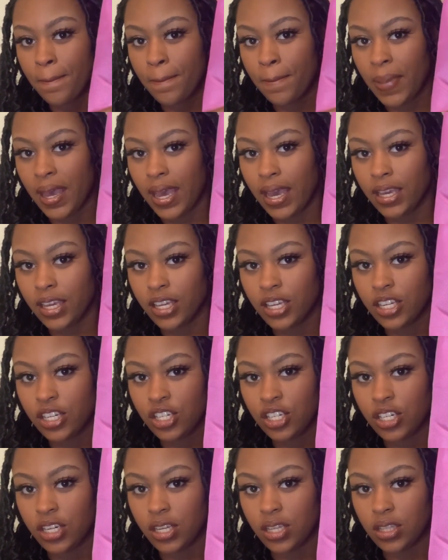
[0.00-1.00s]

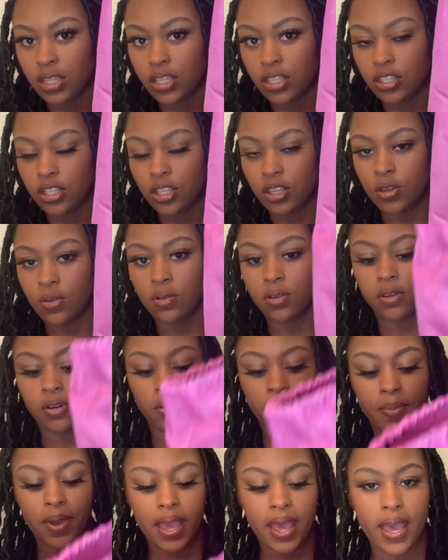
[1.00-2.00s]
packaged in this cute little
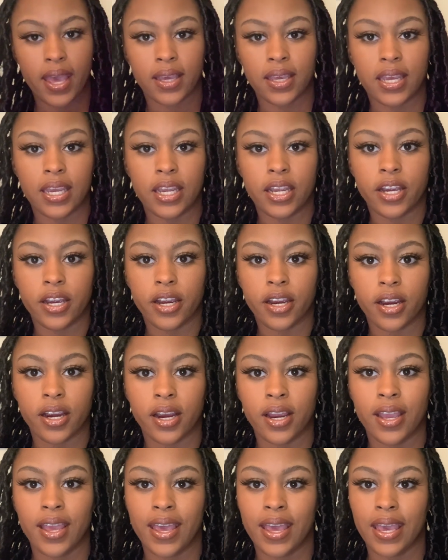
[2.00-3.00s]
bag here,
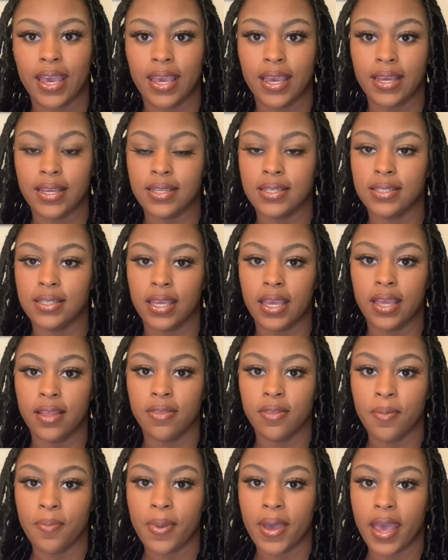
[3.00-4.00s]
and in
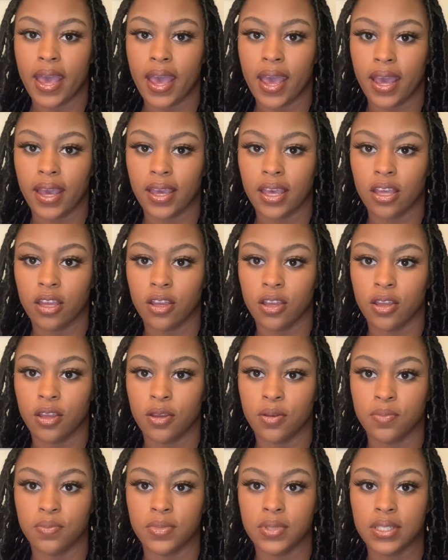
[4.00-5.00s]
the bag
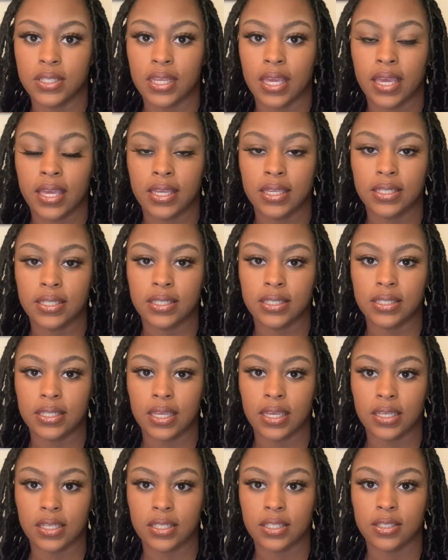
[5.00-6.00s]
comes
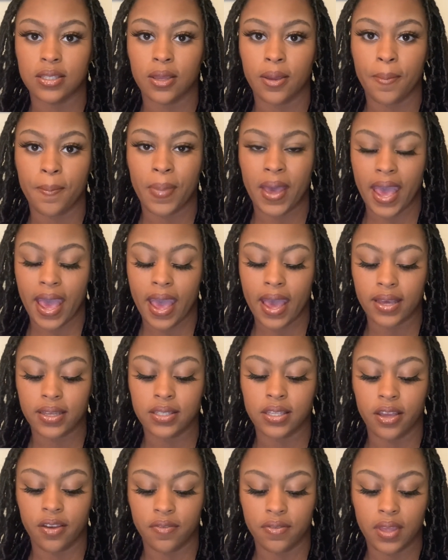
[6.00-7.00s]
6
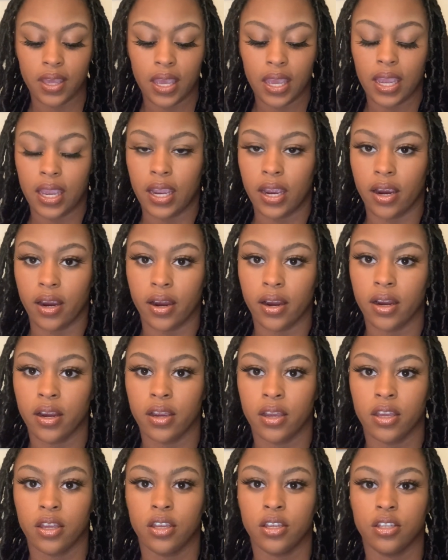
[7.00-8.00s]
packs of the hair.
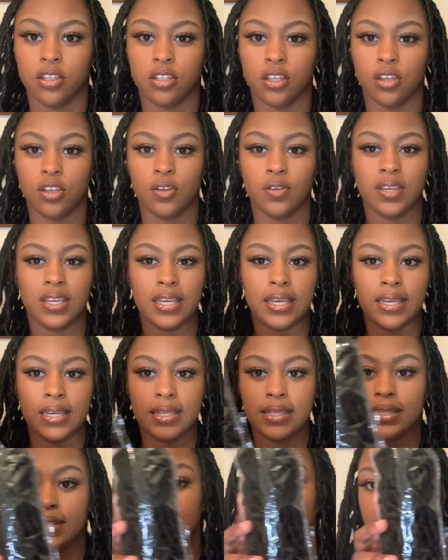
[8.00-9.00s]
So you get
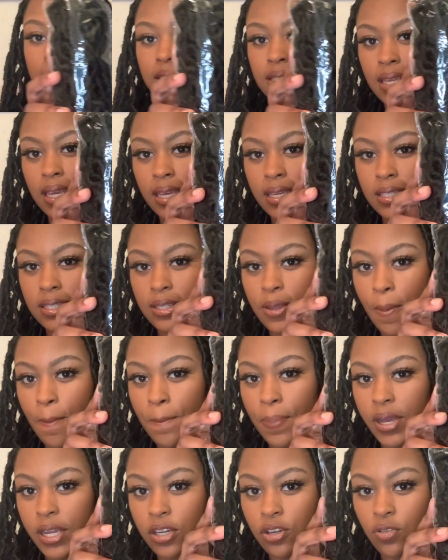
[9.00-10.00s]
6
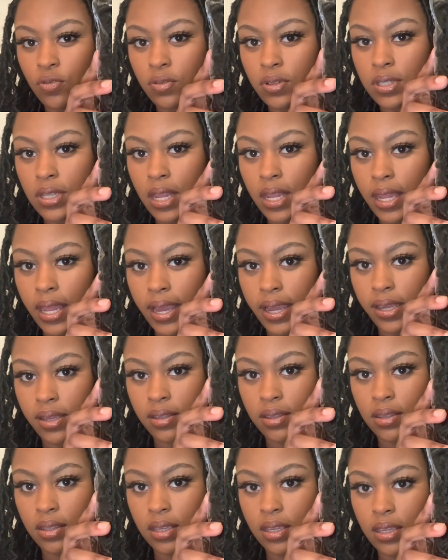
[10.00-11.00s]
bundles
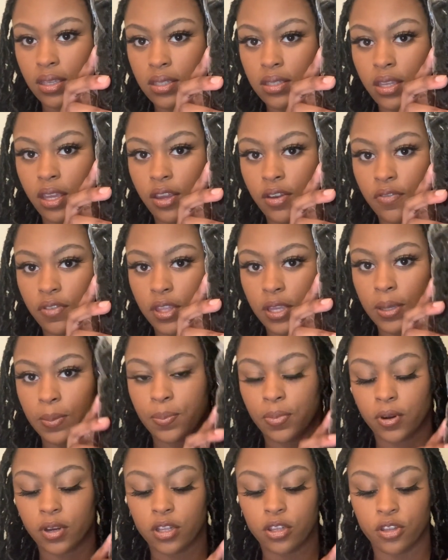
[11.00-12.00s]
like this of the
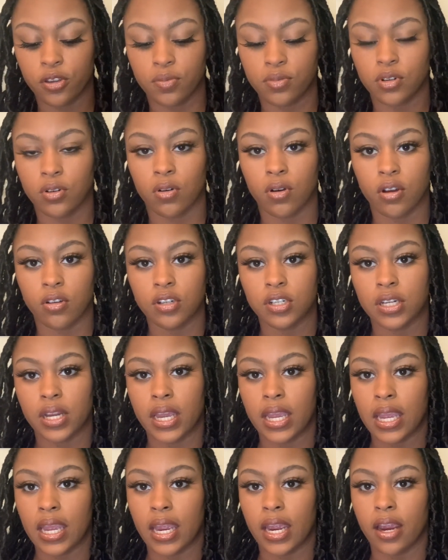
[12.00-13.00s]
pre-looped
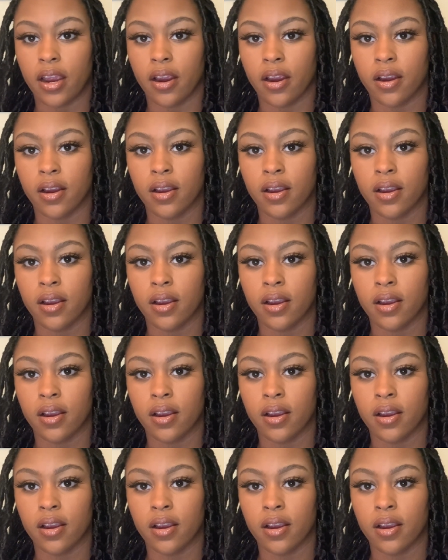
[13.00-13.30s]
crochet hair.